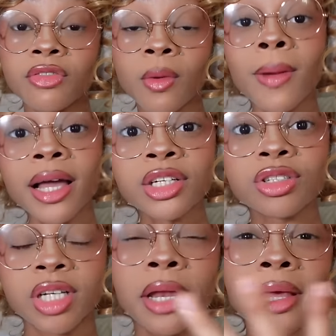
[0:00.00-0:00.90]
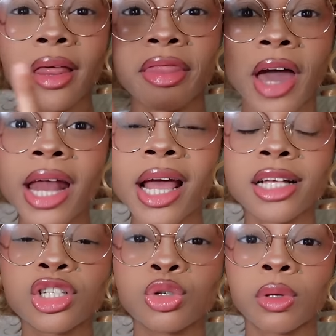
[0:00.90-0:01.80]
From my understanding, that
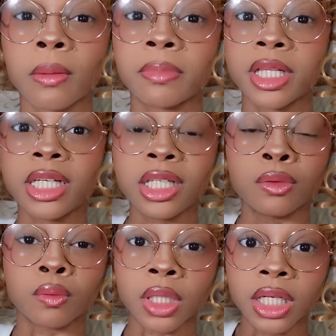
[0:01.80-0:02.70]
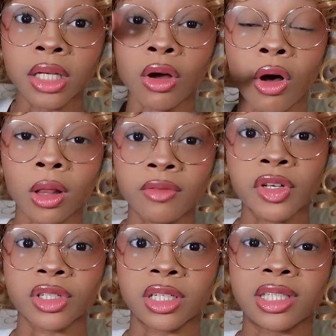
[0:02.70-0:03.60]
has to completely read all of
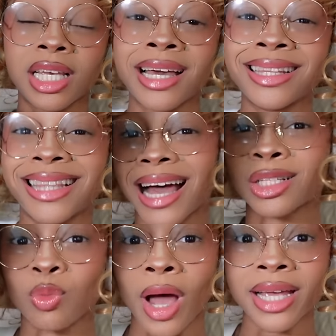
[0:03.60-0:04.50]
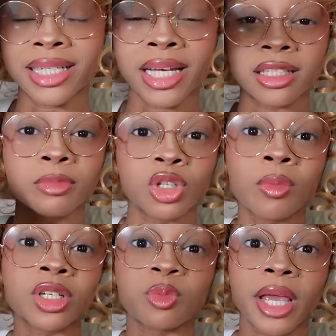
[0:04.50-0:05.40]
your CC, and that's why it takes up so
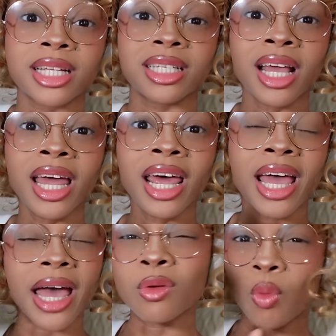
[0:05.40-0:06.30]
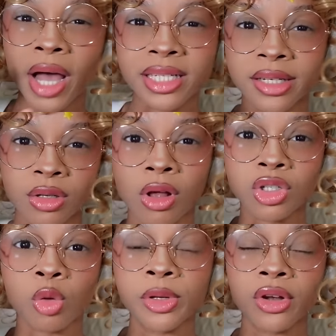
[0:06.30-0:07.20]
much space and why it takes so long
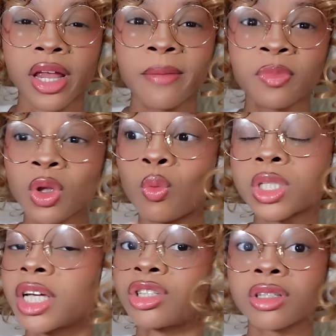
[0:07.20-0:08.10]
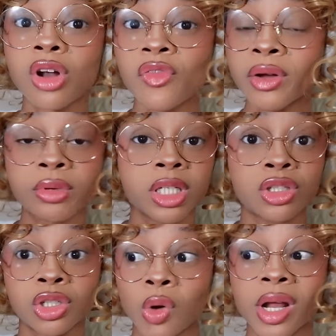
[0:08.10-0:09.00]
to open your game. Once I turn that off, I really
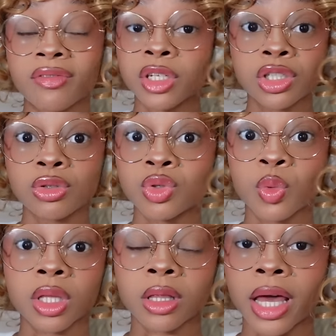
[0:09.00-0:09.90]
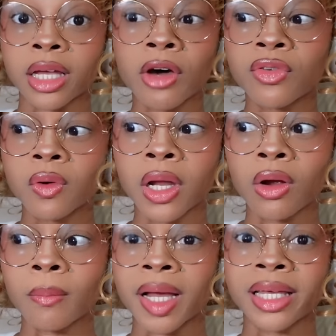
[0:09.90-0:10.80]
don't have issues with like buffering
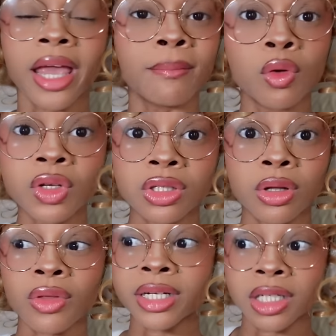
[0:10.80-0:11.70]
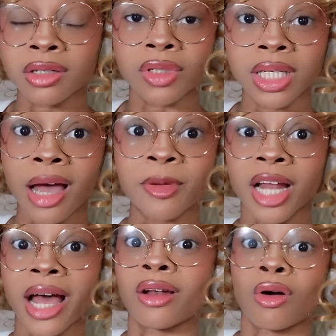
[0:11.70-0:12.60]
or my game moving slow. That doesn't really happen
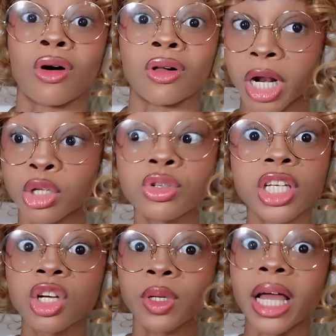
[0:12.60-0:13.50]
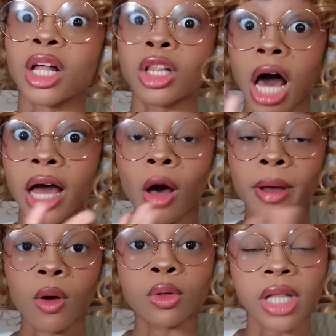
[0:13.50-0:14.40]
at all. But I used to deal with that a lot on
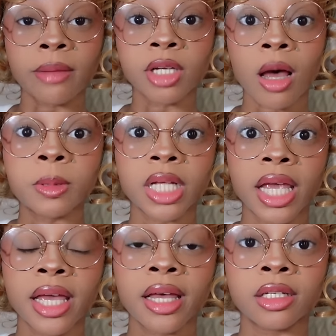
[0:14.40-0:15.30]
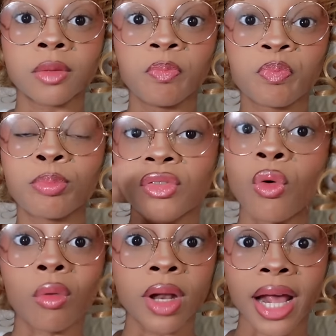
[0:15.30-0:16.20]
my old laptops, and
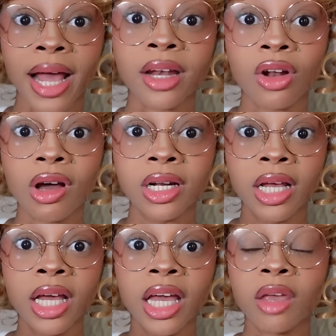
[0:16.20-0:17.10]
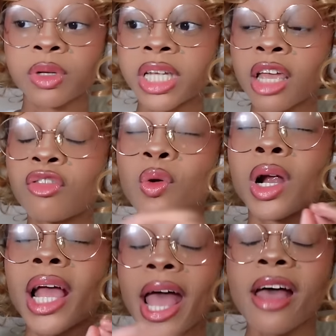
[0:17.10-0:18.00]
before when I had it on, it would take
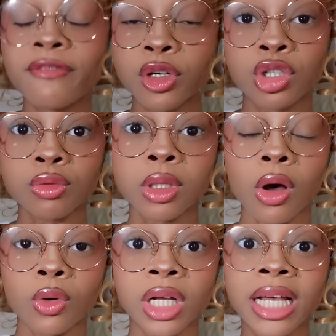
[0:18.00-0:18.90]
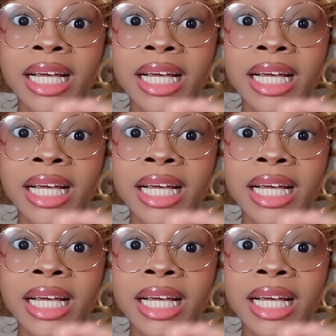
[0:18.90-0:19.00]
forever to load.